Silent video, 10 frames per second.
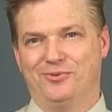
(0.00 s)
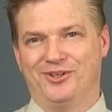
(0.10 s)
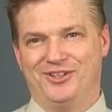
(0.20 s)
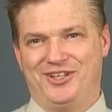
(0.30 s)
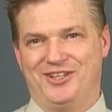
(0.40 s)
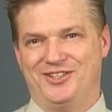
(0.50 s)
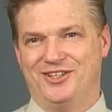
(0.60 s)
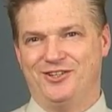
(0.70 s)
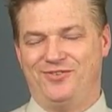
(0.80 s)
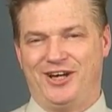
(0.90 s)
will attest
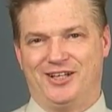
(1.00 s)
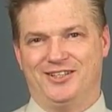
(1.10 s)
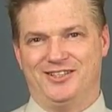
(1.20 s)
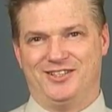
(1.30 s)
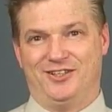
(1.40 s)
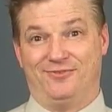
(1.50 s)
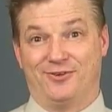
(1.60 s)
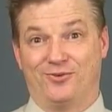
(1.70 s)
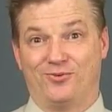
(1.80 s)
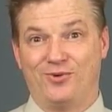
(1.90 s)
to the fact that
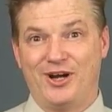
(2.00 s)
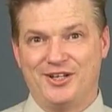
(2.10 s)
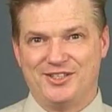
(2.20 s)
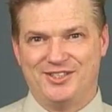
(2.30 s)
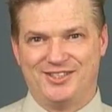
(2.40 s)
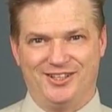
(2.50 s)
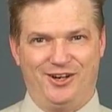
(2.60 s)
silver rusts,